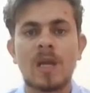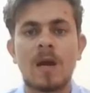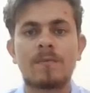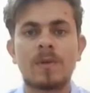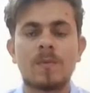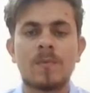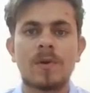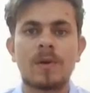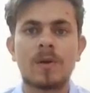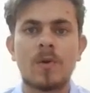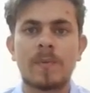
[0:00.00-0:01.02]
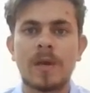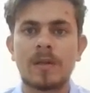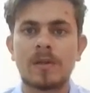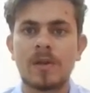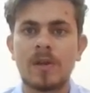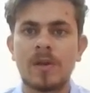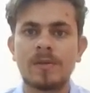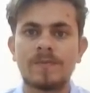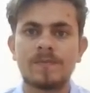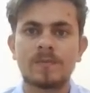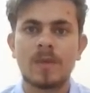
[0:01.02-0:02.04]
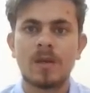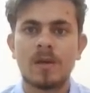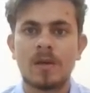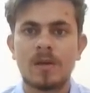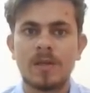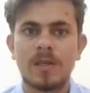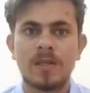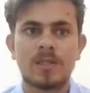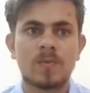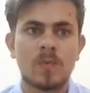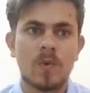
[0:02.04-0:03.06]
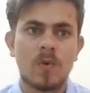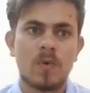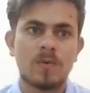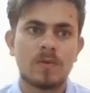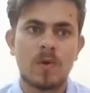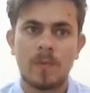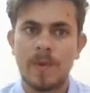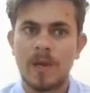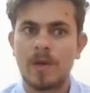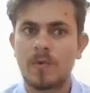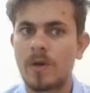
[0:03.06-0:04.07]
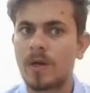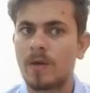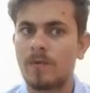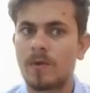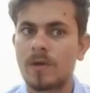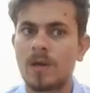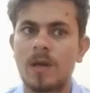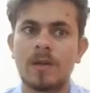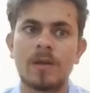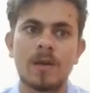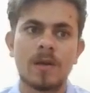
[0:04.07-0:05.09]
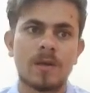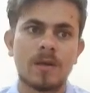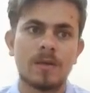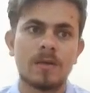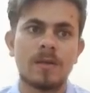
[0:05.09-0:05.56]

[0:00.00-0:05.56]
After the murder of Katrina Teedsbro on May 21, 1980,